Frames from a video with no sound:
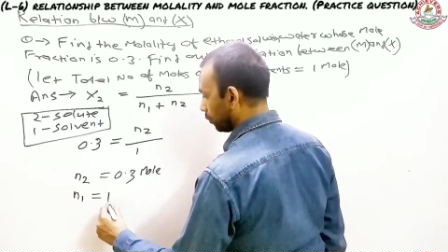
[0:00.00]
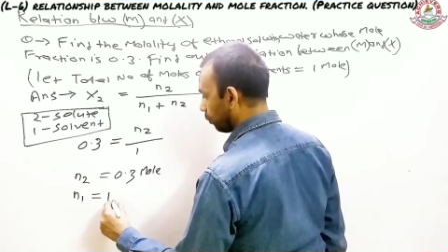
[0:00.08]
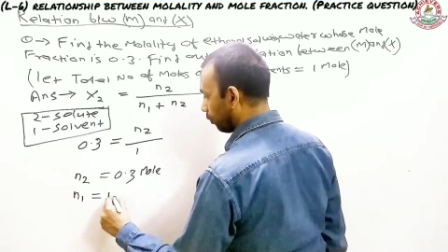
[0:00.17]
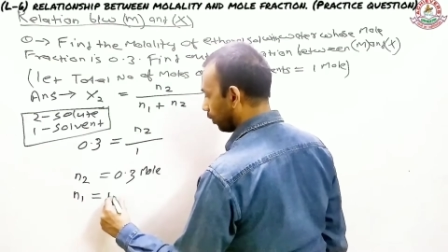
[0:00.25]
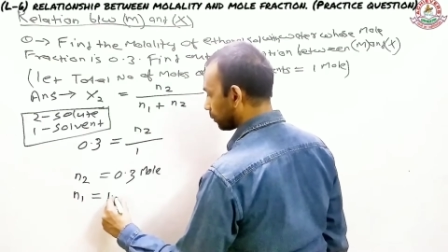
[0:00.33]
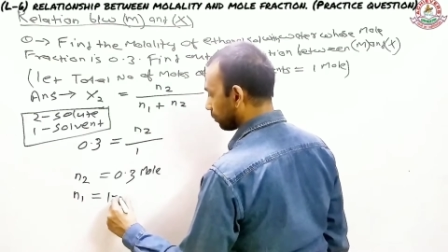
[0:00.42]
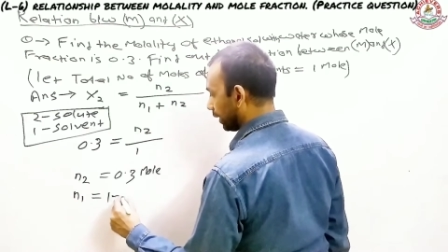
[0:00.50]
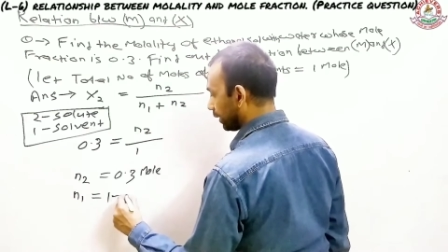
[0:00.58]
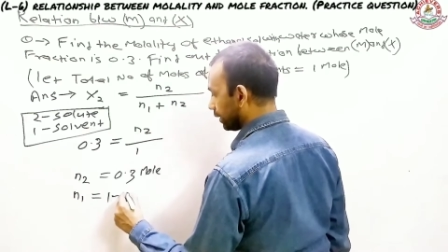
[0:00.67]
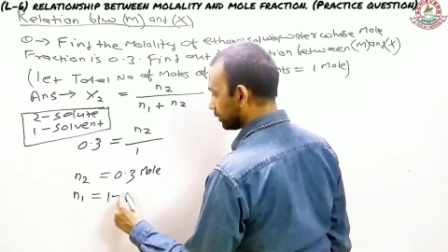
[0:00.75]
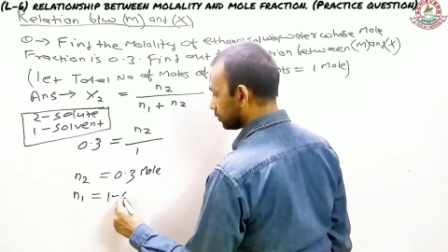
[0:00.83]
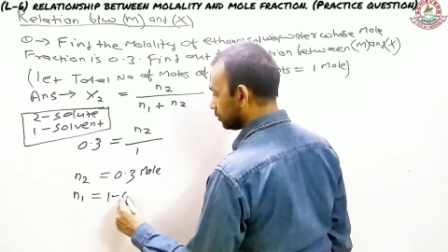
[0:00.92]
1
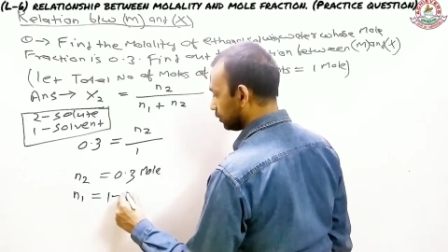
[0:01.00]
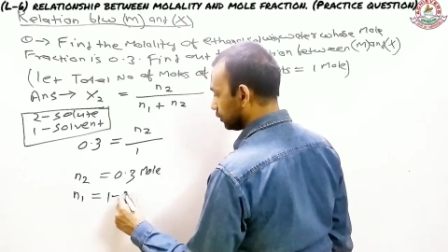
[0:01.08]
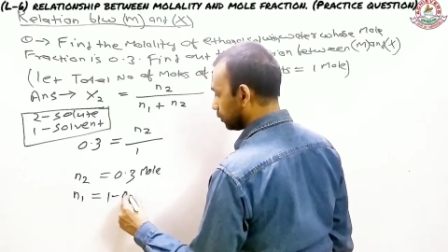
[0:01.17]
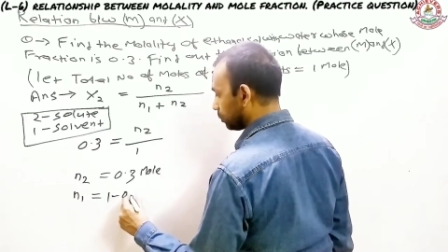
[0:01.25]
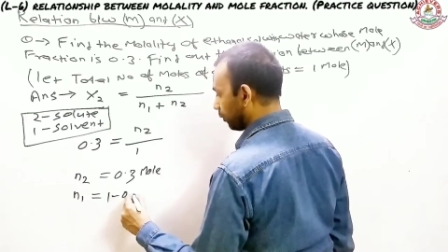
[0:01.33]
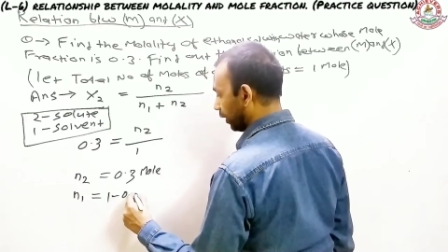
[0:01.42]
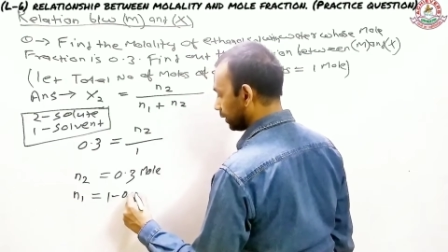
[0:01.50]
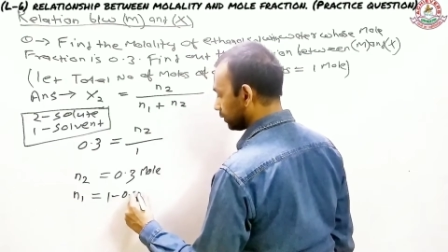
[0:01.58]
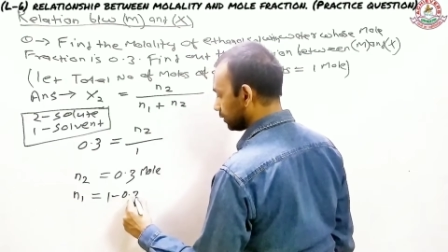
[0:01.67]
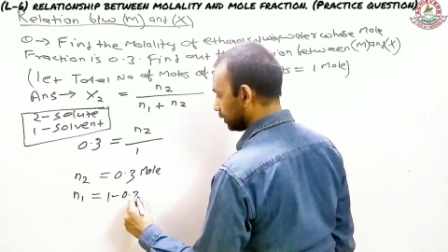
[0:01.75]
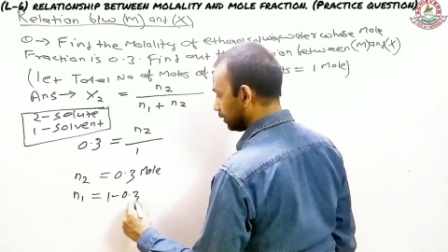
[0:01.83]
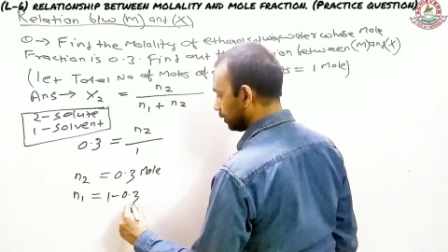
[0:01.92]
minus
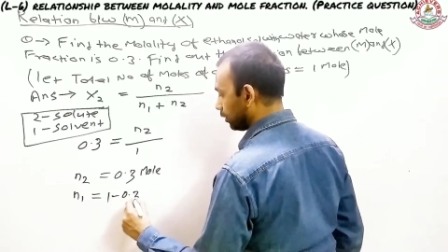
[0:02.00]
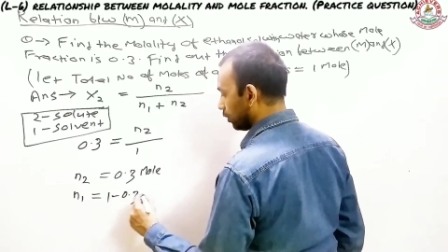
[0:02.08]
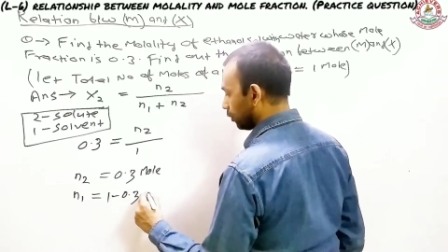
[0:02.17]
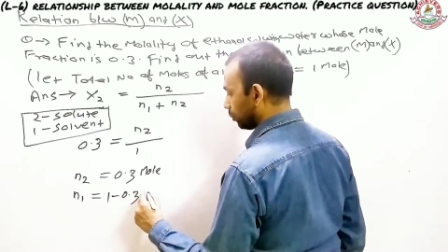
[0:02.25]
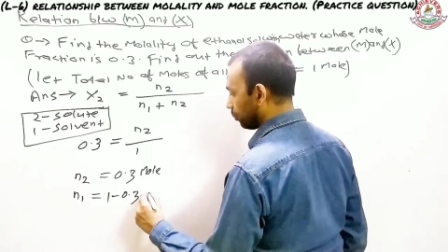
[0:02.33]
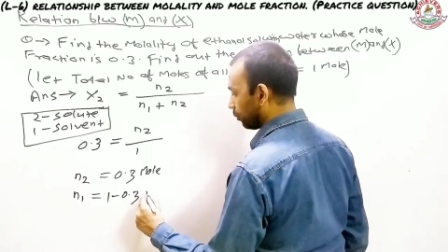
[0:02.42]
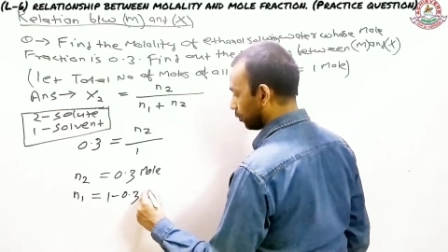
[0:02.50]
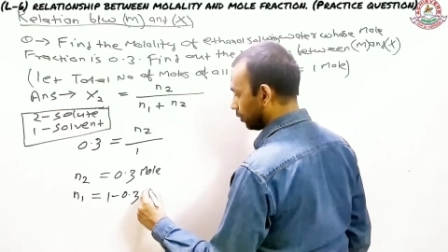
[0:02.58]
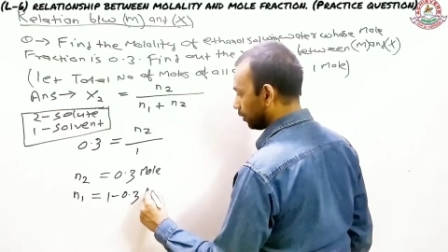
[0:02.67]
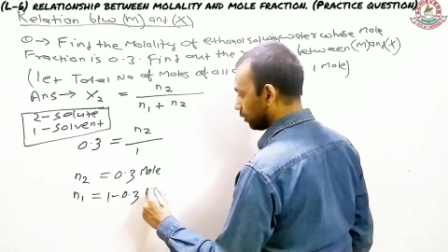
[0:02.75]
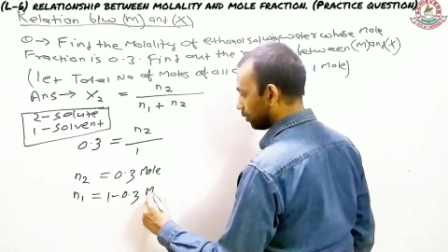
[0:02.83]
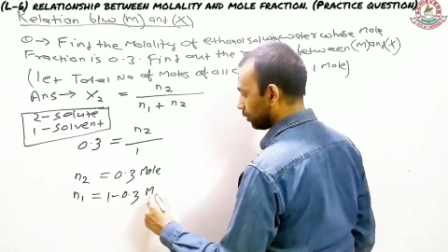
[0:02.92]
0.3
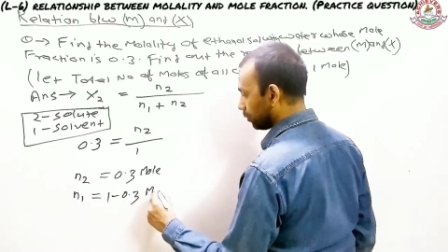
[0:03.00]
mole,